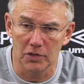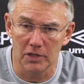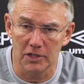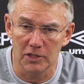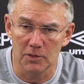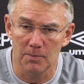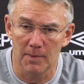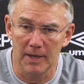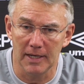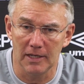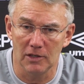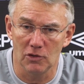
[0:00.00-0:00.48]
And
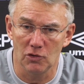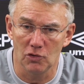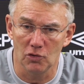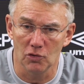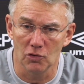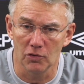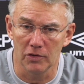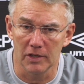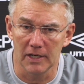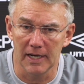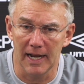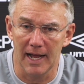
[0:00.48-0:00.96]
it's making
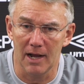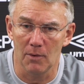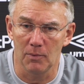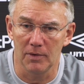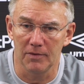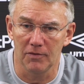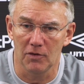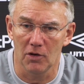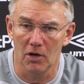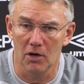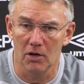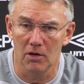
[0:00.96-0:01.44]
sure that now
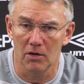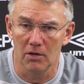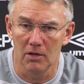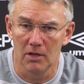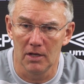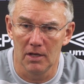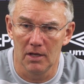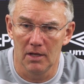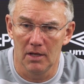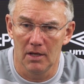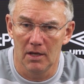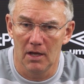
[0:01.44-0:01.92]

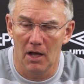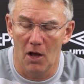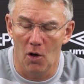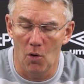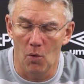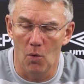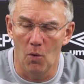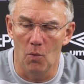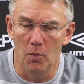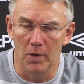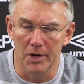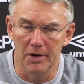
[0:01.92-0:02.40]

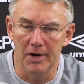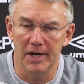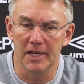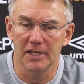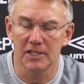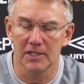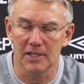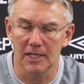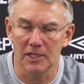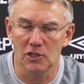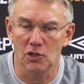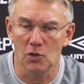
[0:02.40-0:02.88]
we're in a
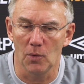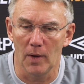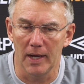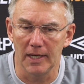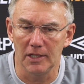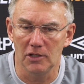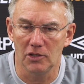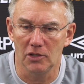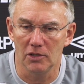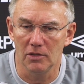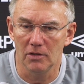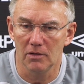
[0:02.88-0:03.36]

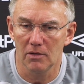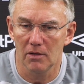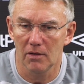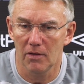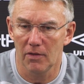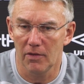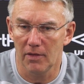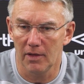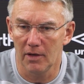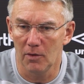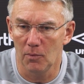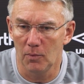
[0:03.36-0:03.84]
situation
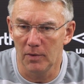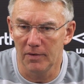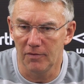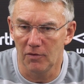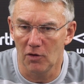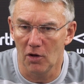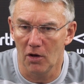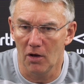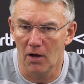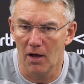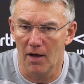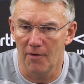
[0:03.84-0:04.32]
that we've
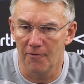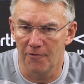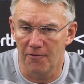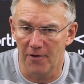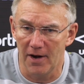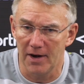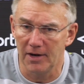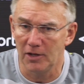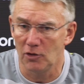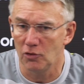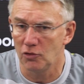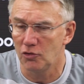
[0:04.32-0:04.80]
got a
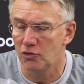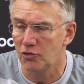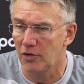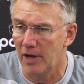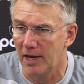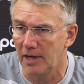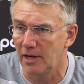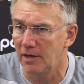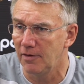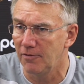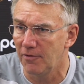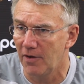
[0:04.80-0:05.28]
very good
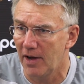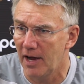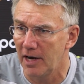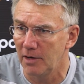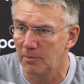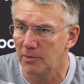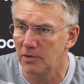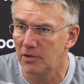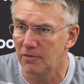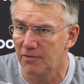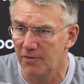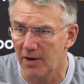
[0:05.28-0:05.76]
training
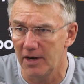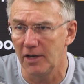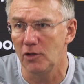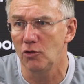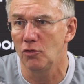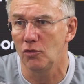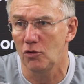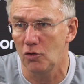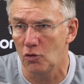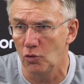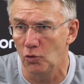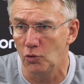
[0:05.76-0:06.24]
environment, a very
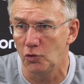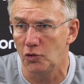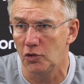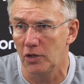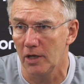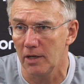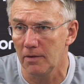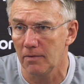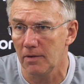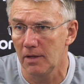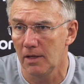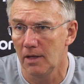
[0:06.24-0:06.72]
good
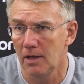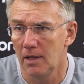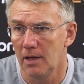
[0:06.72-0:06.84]
culture.